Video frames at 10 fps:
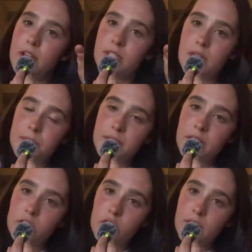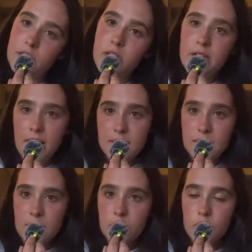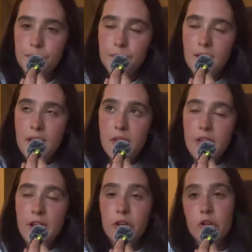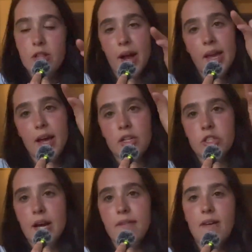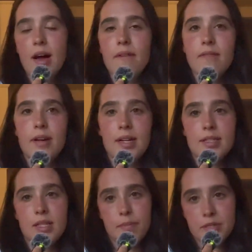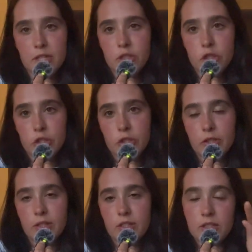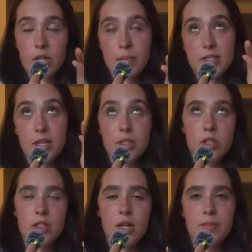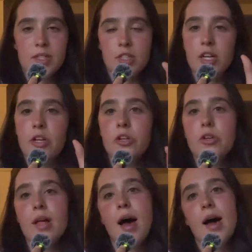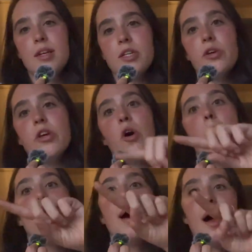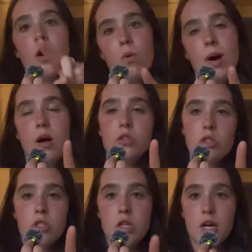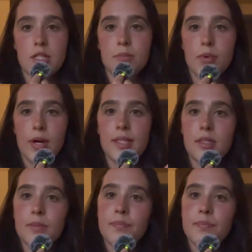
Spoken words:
you slip stitch into the next stitch. Then you do that again, chain 5 and slip stitch, skip a stitch, slip stitch, and you do that until you go back around to the starting point,